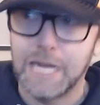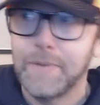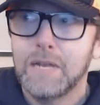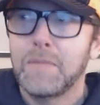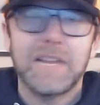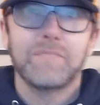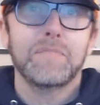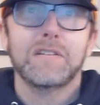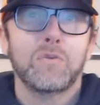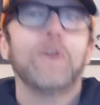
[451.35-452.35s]
Like, I mean, it might even
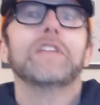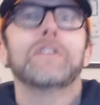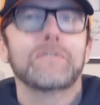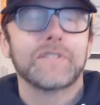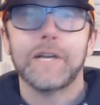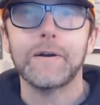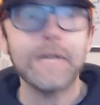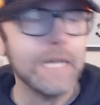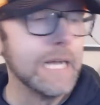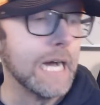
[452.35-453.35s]
be 20 years now.
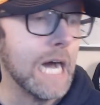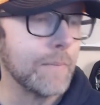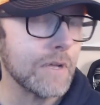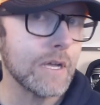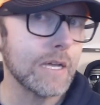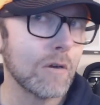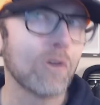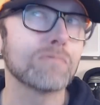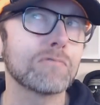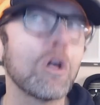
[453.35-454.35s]

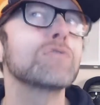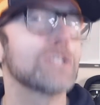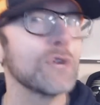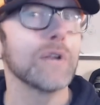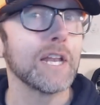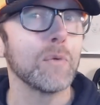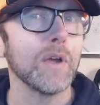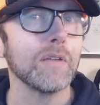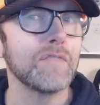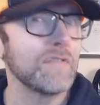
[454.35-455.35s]
Or close to it,
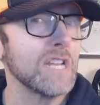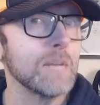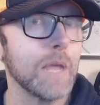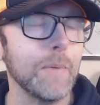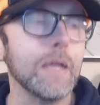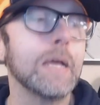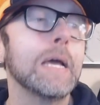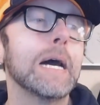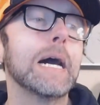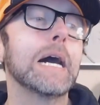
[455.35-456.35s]
anyway. 15, maybe.
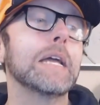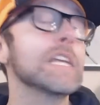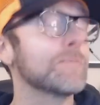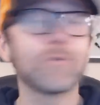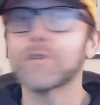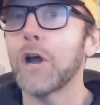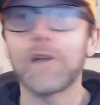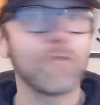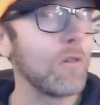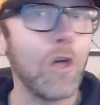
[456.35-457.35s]
He's been
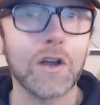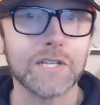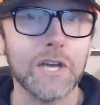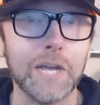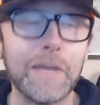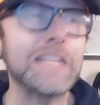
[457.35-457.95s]
retired for a long time.